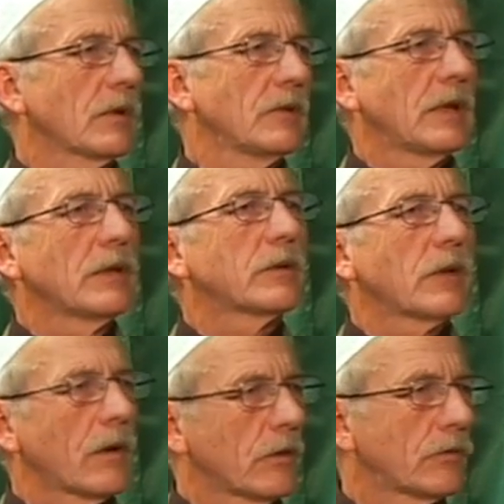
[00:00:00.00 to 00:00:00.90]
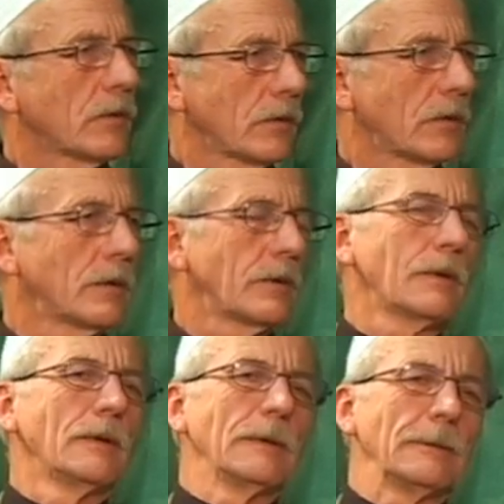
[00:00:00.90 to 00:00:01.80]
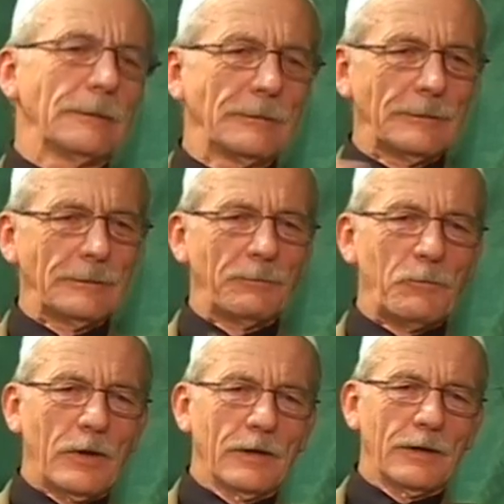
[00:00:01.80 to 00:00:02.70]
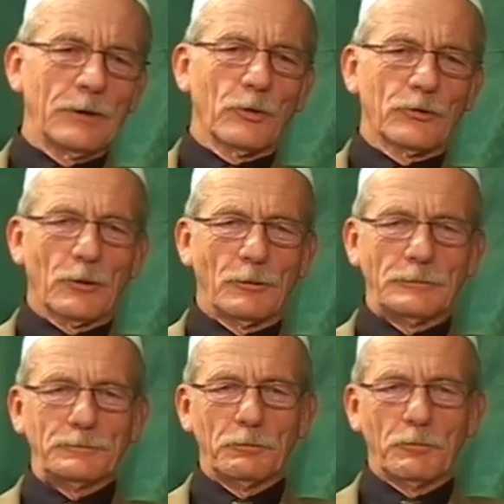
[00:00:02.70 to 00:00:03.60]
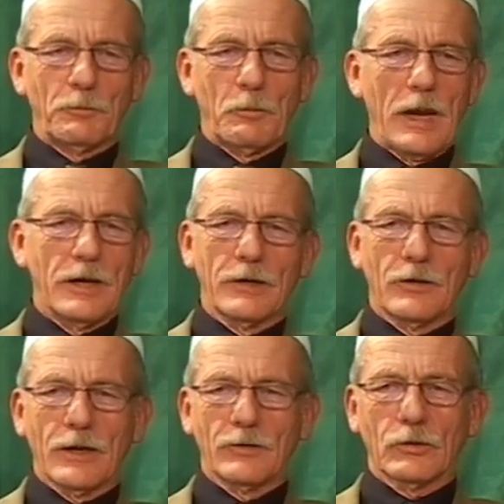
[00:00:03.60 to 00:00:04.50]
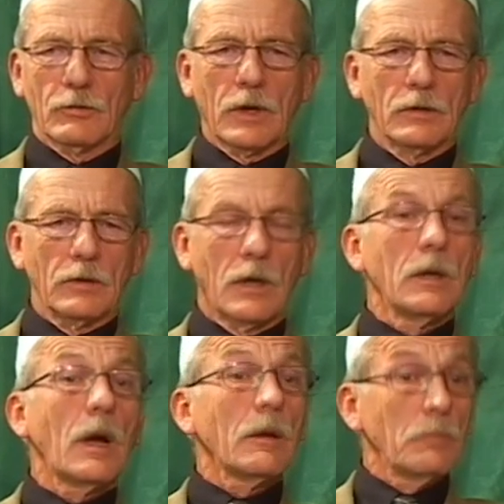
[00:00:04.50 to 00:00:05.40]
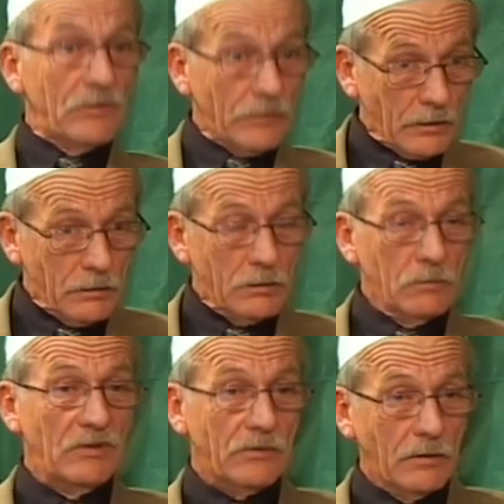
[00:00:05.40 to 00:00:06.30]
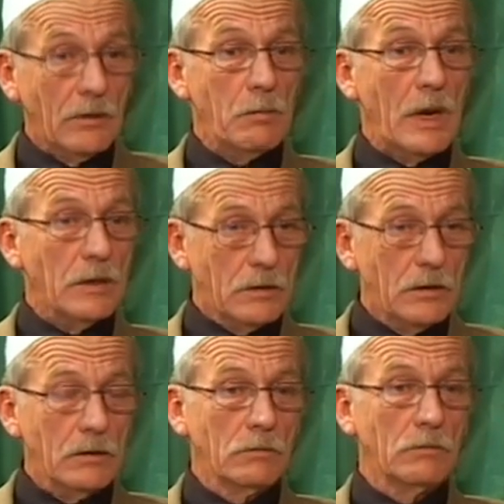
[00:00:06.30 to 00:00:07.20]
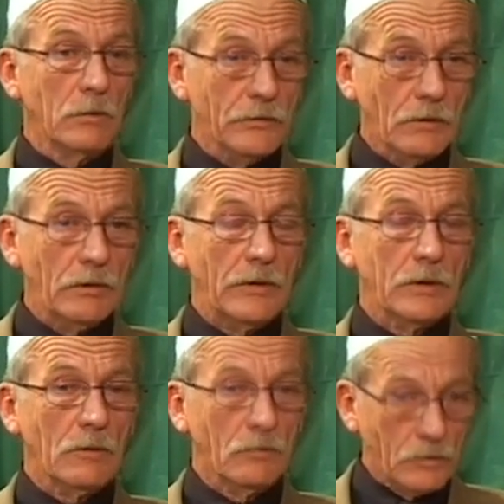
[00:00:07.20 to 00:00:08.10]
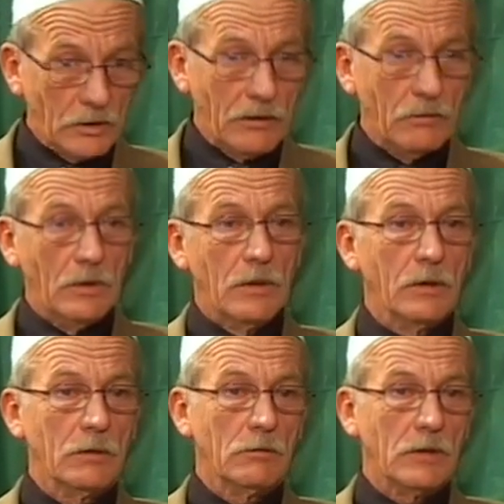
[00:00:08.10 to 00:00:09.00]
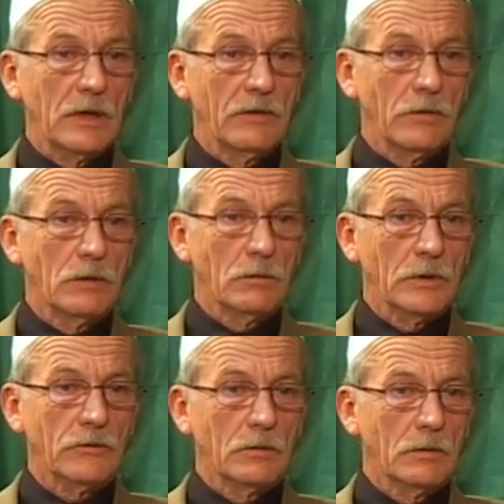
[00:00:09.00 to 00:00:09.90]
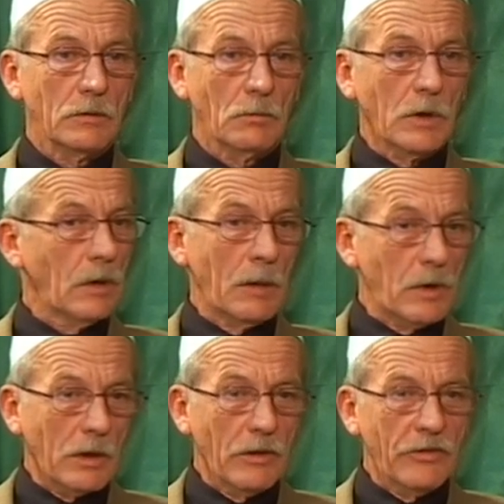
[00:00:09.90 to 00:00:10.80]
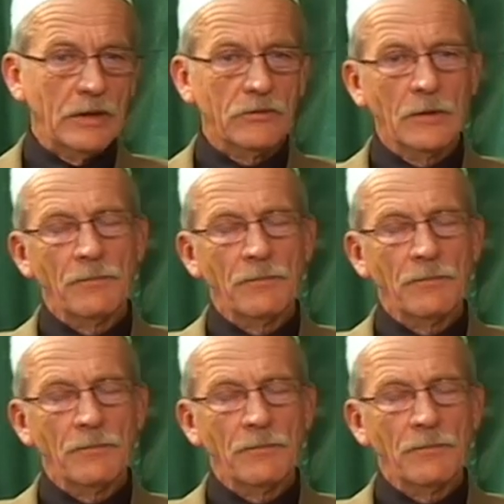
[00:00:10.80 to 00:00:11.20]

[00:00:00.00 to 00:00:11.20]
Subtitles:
dignitaries in Oslo, mayor and so on. I visited the mayor of Oslo at that time, together with the Khalifa once, among other things.